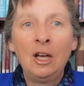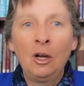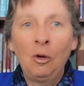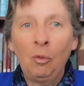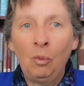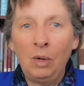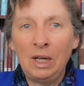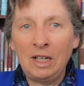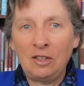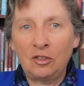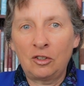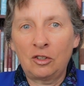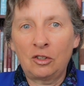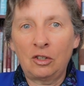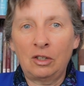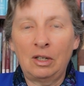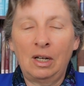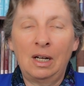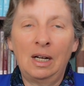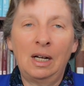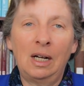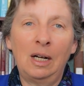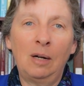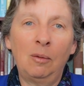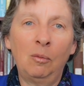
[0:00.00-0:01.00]
which
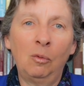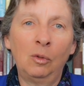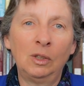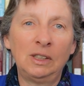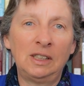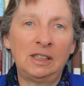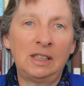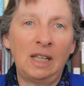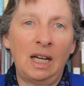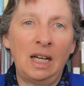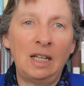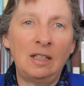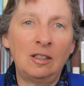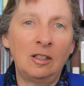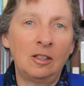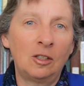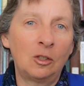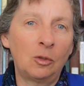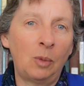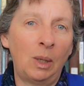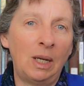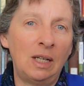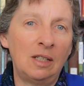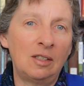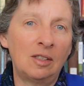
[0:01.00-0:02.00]
was dated
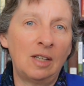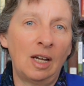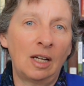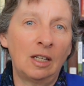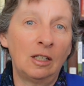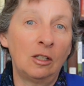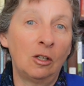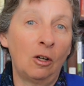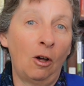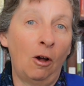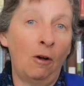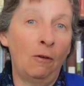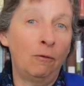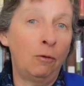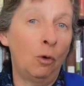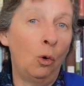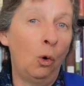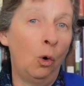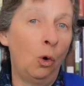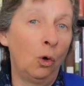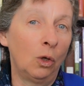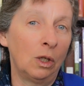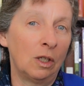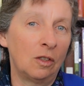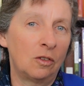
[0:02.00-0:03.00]
22nd of
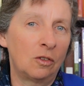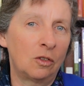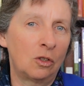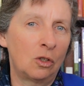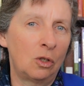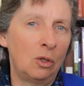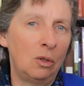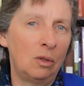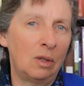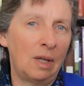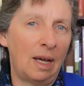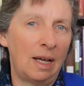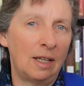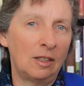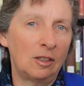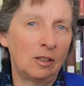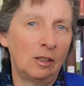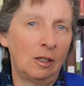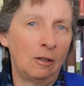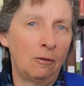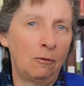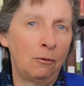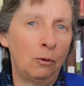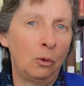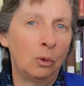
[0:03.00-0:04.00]
August
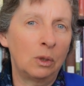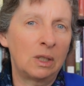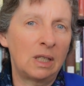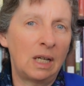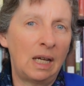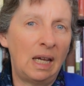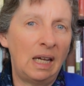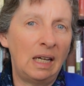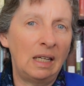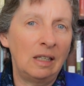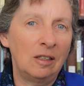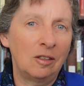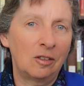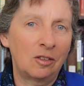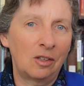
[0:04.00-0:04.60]
2014.